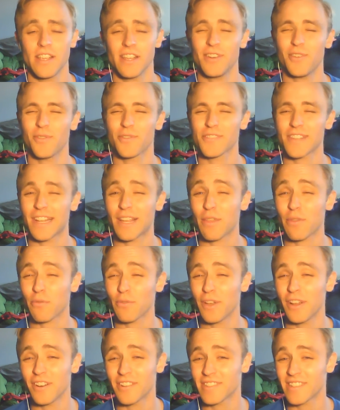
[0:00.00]
You know, there's like
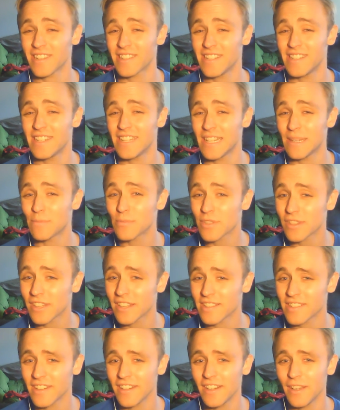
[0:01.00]
360 teams in
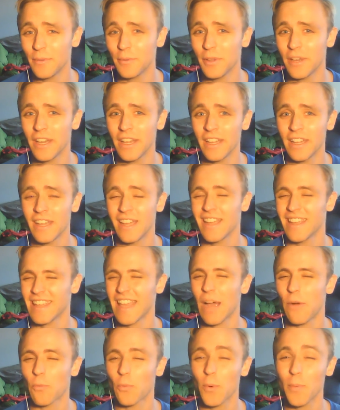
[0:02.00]
the NCAA.
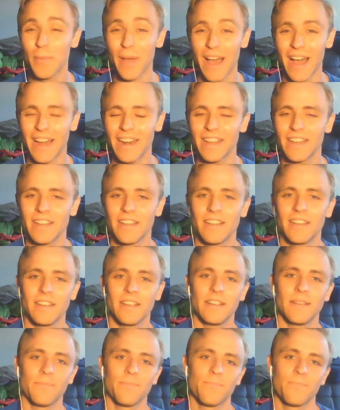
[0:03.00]
Yeah, we're bad.
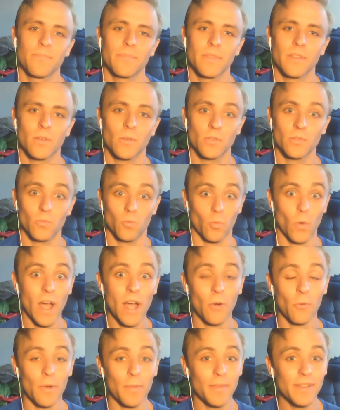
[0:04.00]

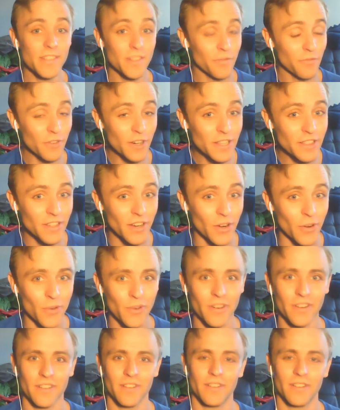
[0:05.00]
Wow, we missed a free throw.